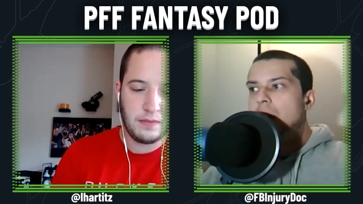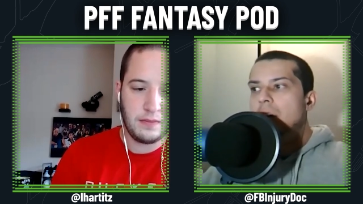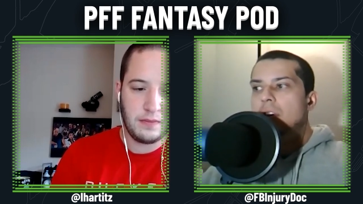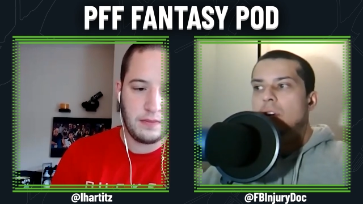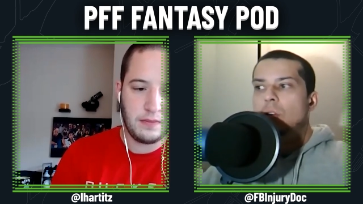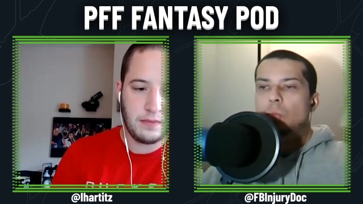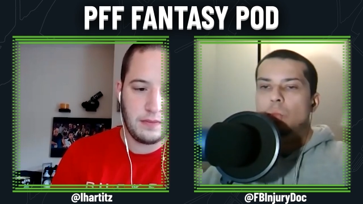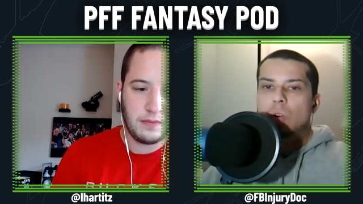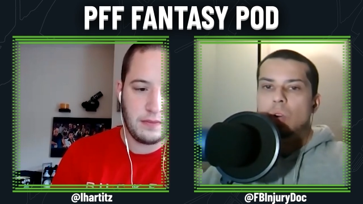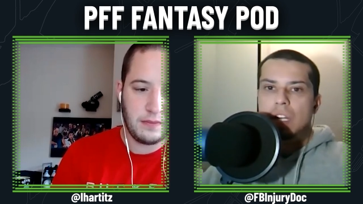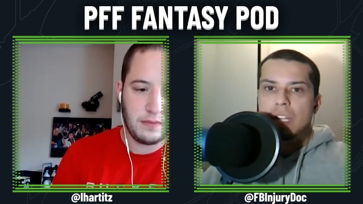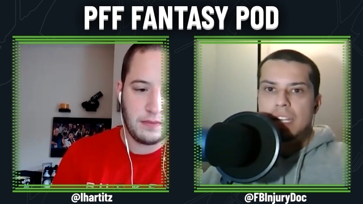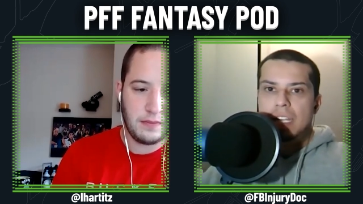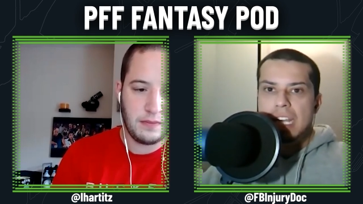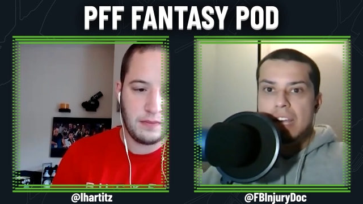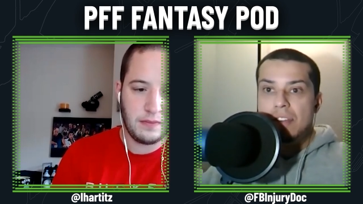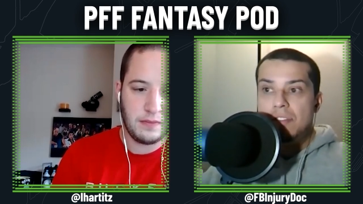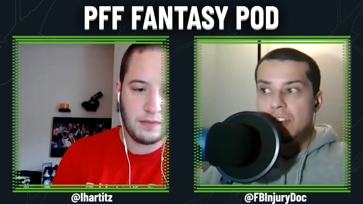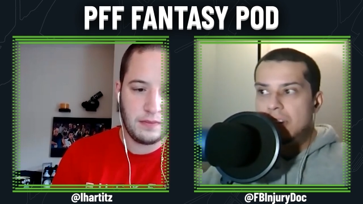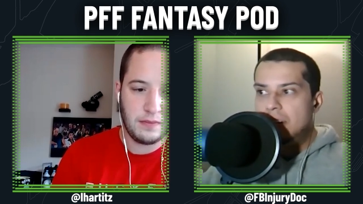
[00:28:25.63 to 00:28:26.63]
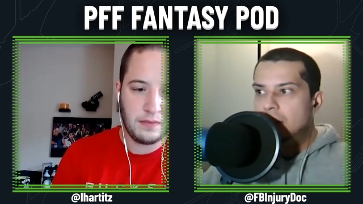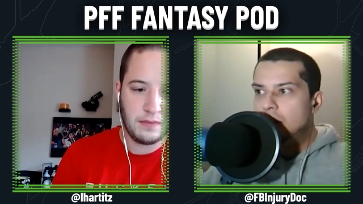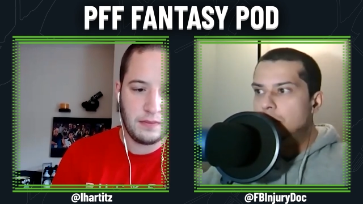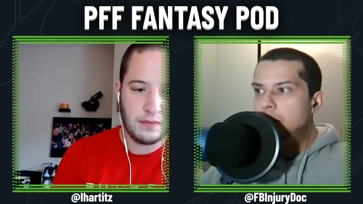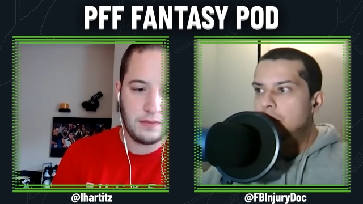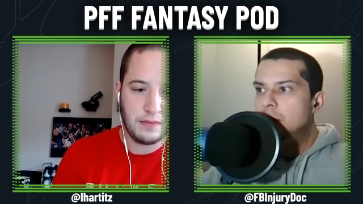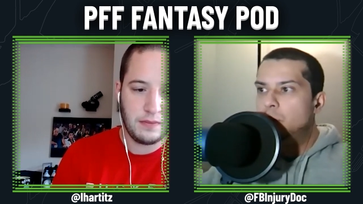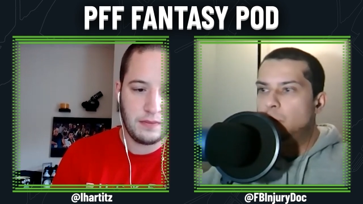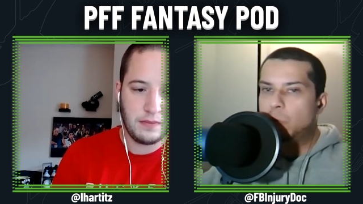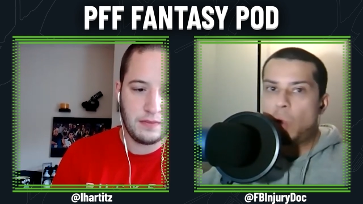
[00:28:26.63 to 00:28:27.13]
Speaker 1: what Evan Engram
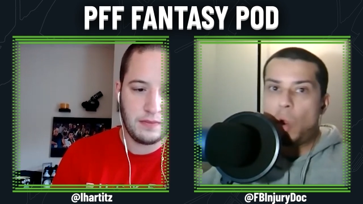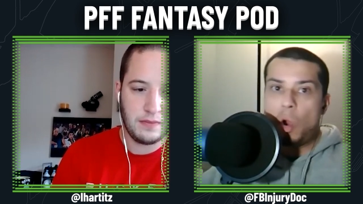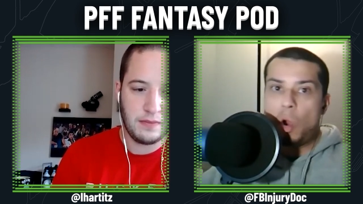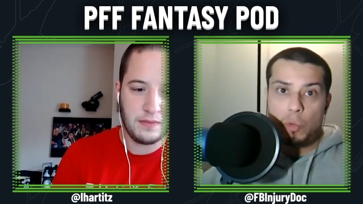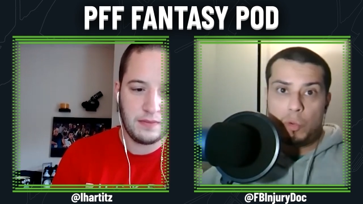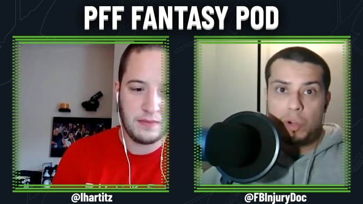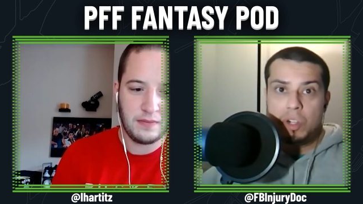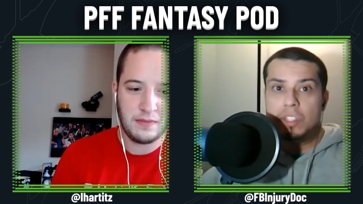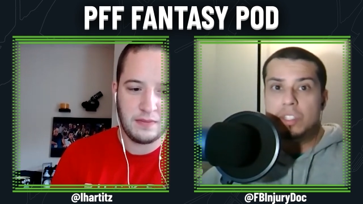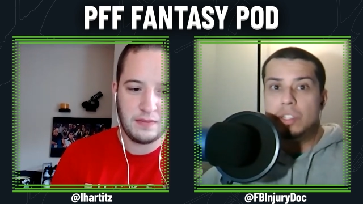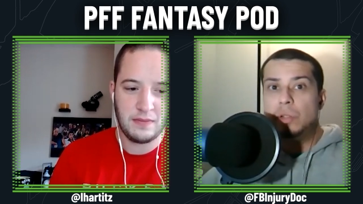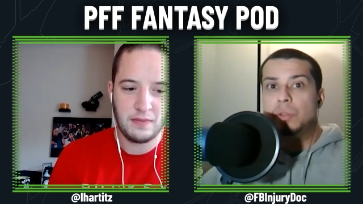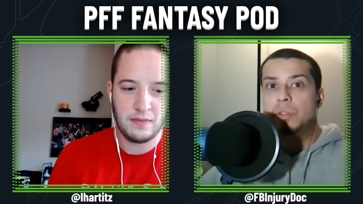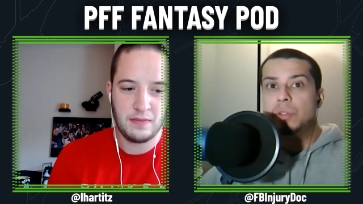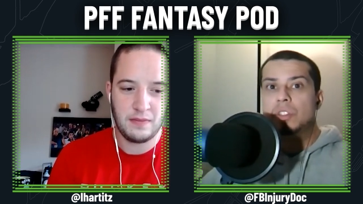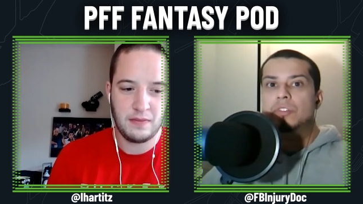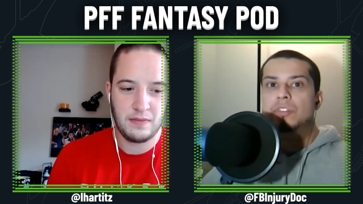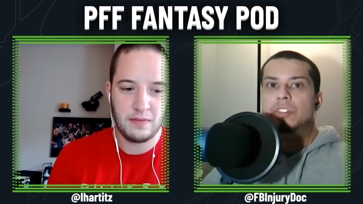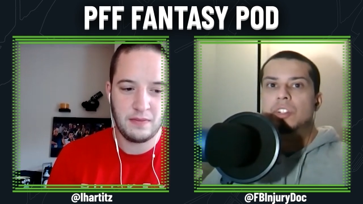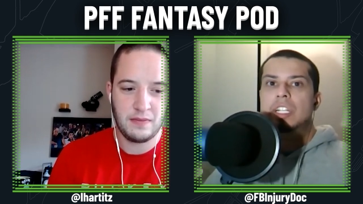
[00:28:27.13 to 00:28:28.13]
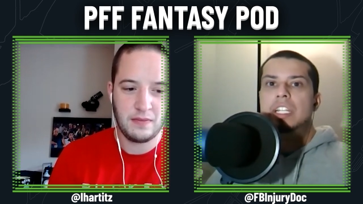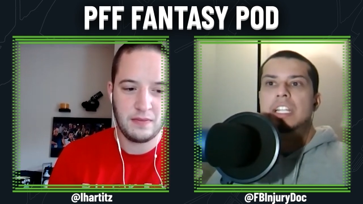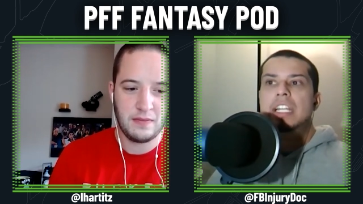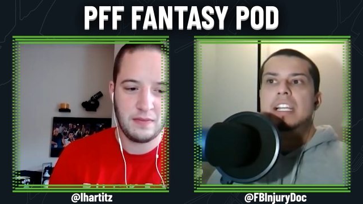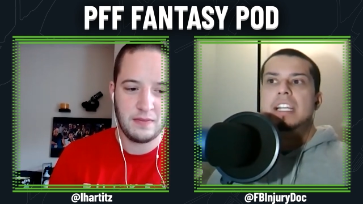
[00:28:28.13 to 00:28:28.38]
is with hardware still in his foot.